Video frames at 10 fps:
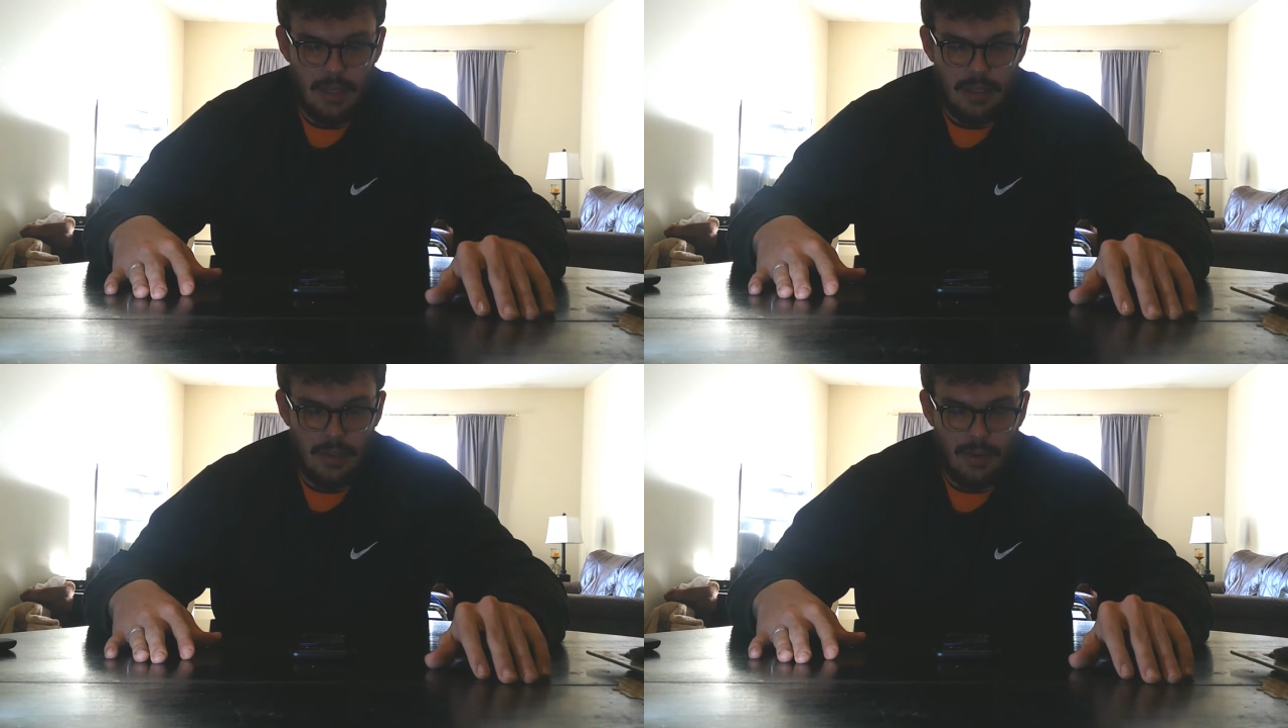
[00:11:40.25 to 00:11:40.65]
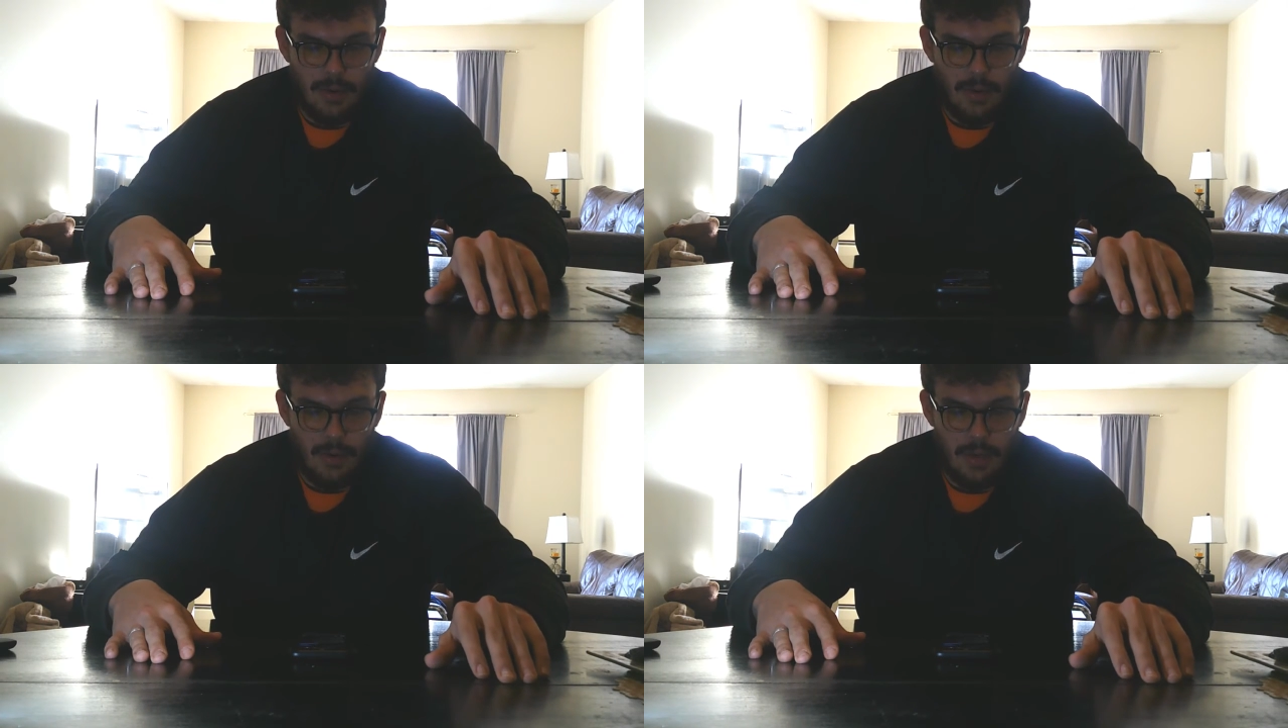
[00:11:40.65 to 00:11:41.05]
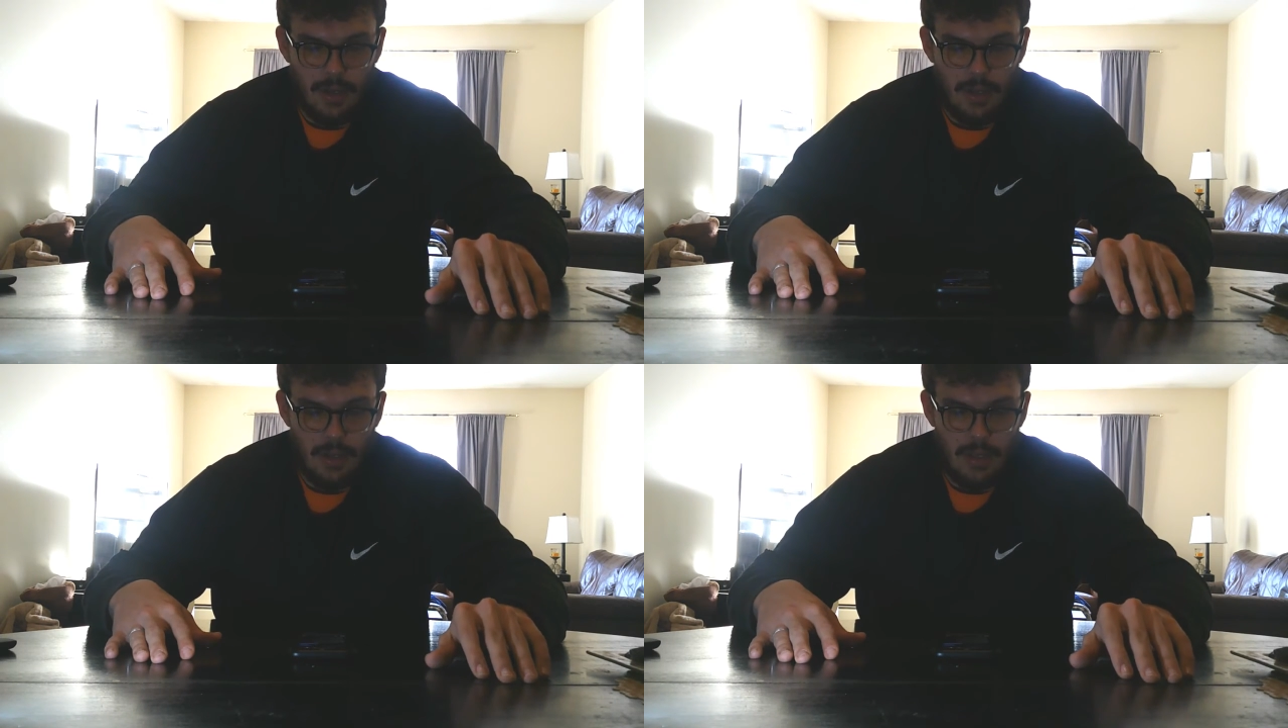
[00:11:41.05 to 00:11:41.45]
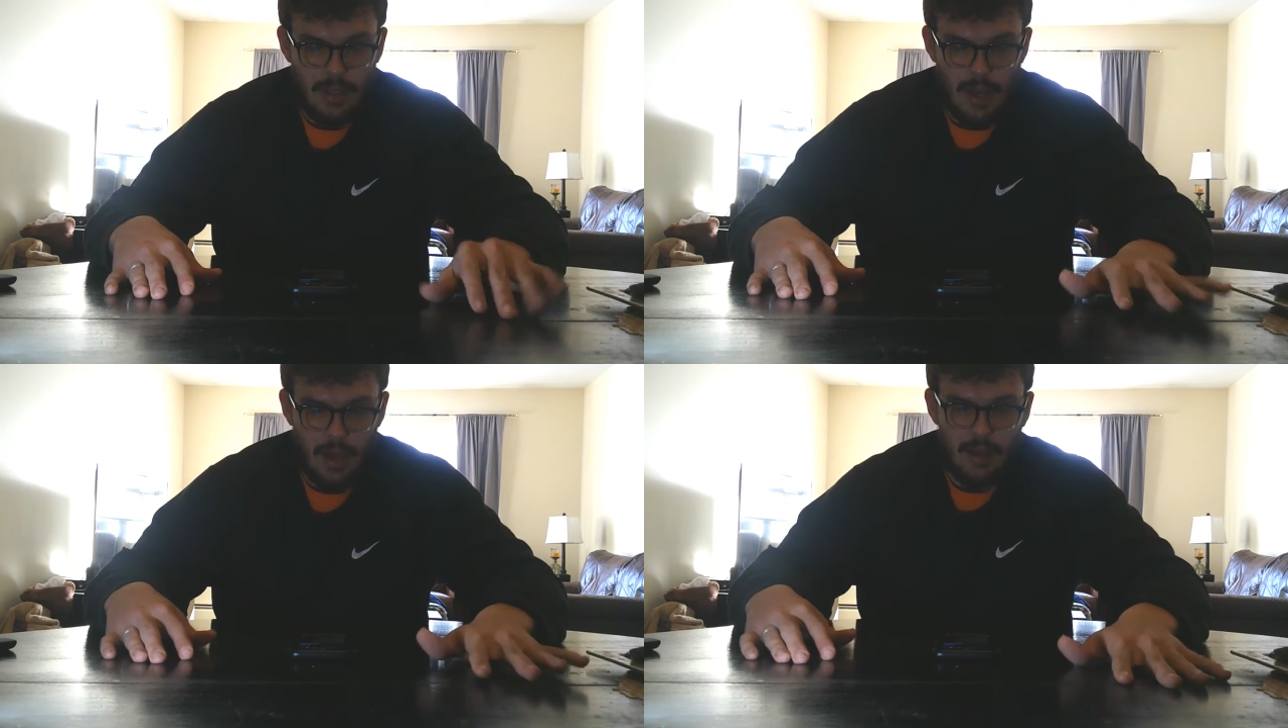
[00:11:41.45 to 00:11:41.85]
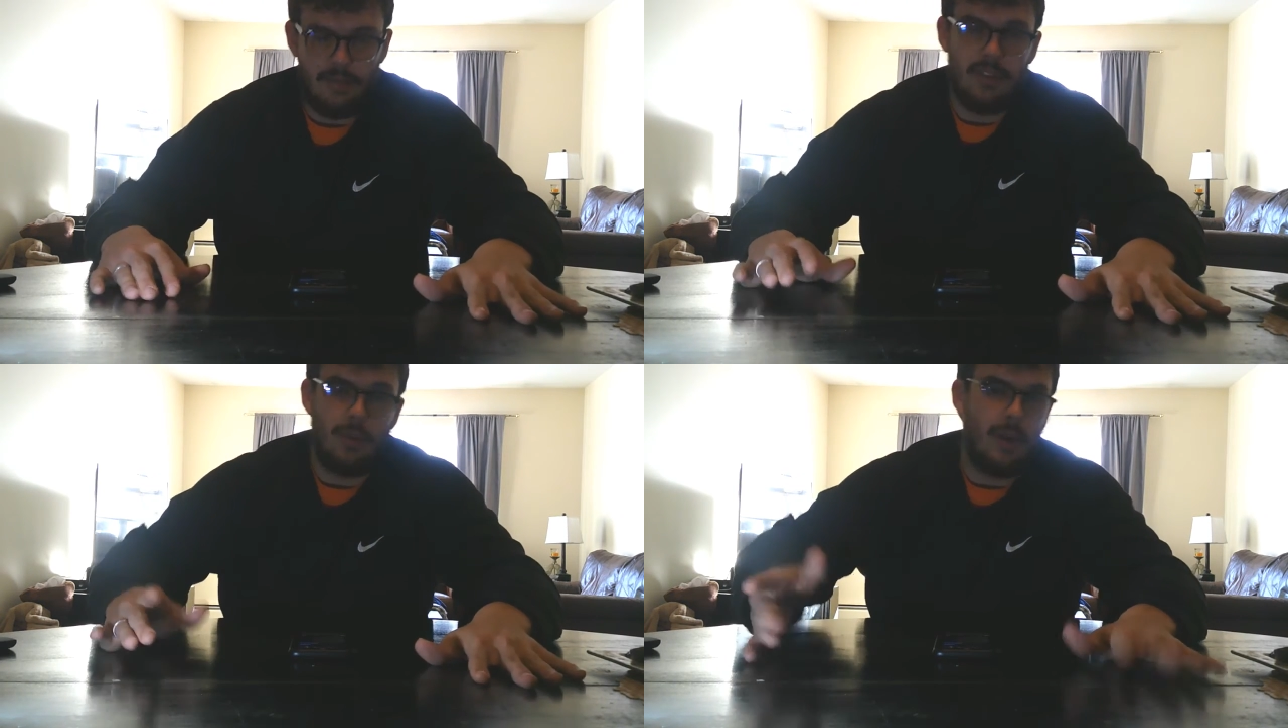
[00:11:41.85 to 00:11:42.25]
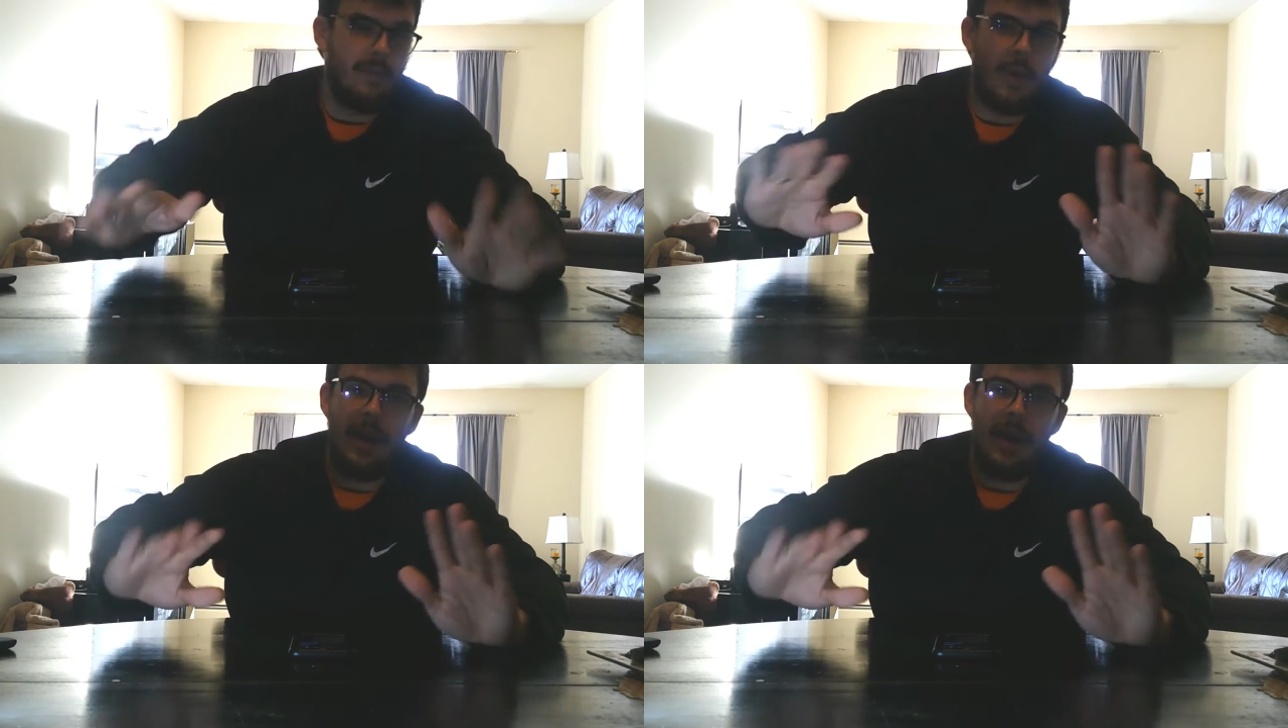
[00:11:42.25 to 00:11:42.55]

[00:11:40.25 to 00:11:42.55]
So yeah, if you have